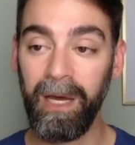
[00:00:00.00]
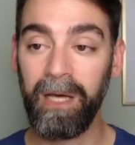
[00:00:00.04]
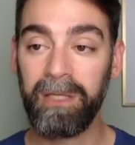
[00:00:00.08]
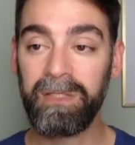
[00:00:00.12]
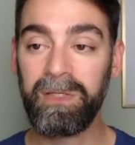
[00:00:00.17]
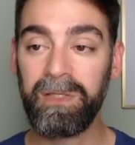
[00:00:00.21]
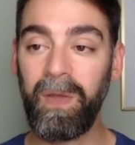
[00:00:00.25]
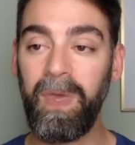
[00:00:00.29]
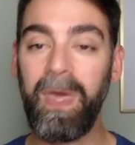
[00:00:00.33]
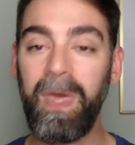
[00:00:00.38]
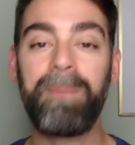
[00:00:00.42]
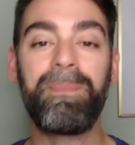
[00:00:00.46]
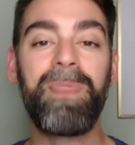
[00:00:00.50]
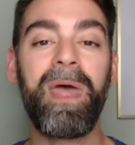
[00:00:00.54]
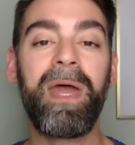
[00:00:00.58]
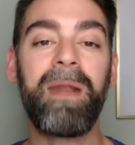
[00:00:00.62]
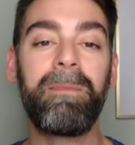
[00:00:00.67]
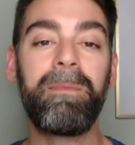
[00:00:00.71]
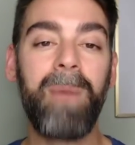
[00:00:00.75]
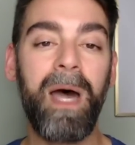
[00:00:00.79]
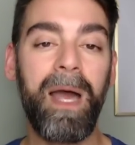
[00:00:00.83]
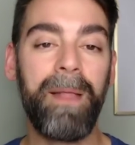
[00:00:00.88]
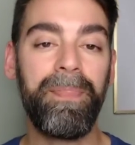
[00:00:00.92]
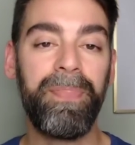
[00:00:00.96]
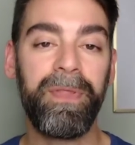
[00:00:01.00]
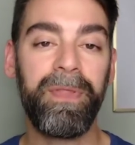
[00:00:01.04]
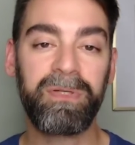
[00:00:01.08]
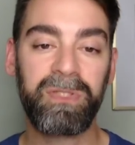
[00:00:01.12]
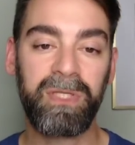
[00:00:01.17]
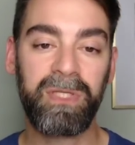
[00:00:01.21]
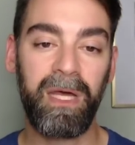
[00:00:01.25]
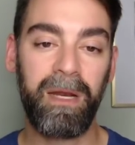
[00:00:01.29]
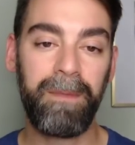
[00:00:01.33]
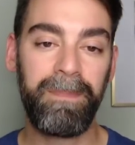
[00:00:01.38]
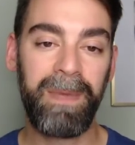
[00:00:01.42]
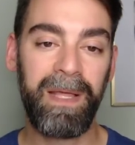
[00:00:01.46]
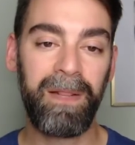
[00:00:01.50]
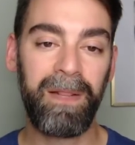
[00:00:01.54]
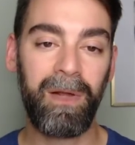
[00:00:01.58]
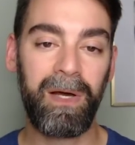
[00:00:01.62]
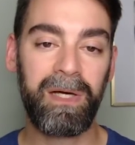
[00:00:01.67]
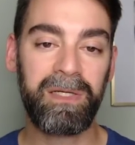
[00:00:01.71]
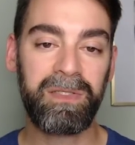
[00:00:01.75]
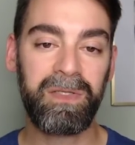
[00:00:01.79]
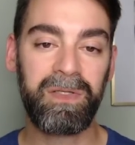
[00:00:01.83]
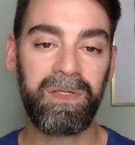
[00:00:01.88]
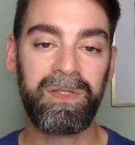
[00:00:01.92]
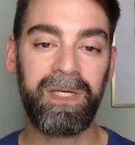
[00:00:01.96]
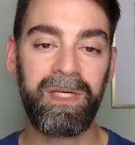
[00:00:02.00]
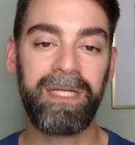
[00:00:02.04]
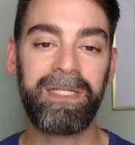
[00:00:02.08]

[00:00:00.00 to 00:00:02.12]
So keep that in mind. There's going to be losses.